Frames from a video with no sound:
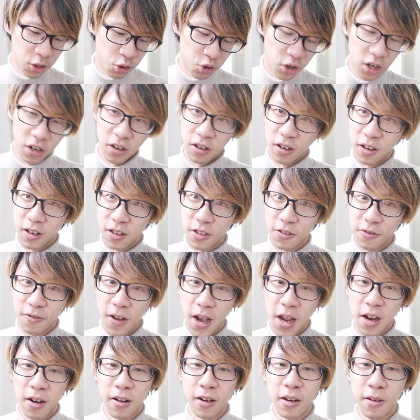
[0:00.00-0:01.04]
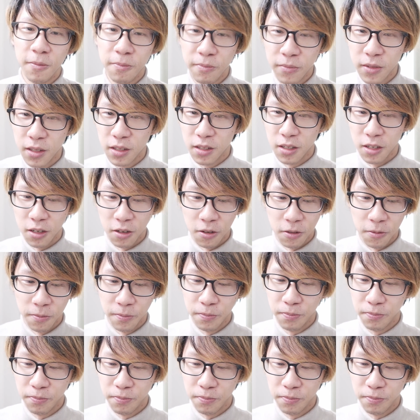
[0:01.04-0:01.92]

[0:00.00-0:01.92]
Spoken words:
shutter is fired. So